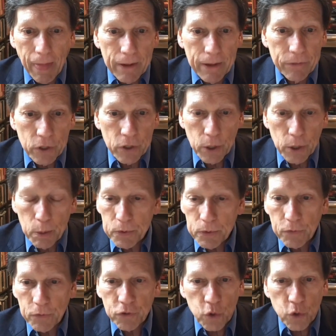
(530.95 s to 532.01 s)
in terms
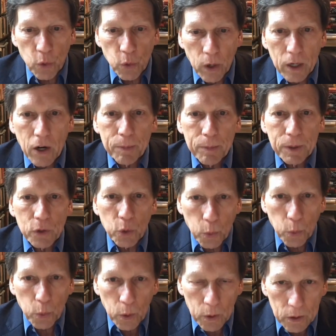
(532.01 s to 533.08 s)
of strong-arming the
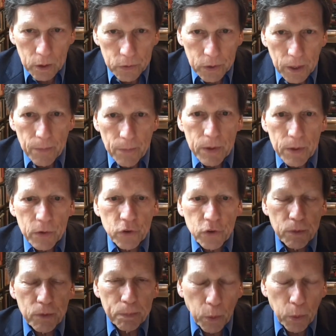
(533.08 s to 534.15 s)
world to
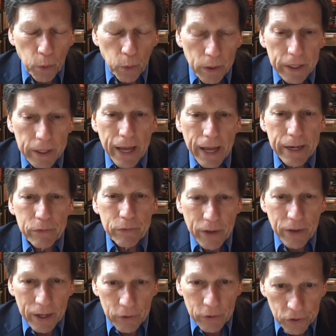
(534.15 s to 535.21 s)
support an
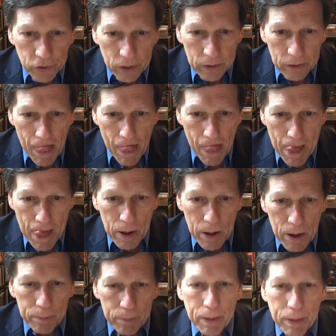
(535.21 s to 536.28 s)
invasion
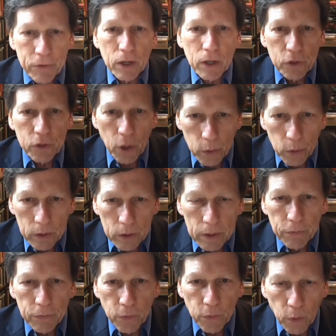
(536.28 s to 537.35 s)
based on
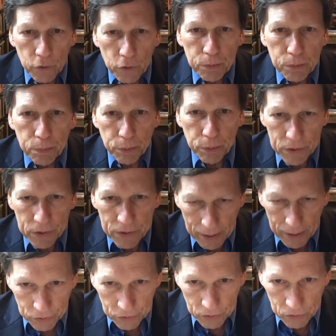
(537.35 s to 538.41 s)
totally false
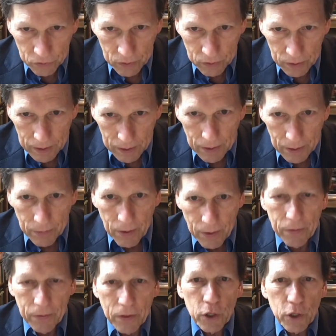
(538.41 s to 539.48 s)
pretenses.
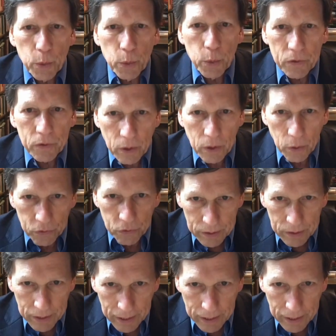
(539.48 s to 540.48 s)
And then the U.S. goes in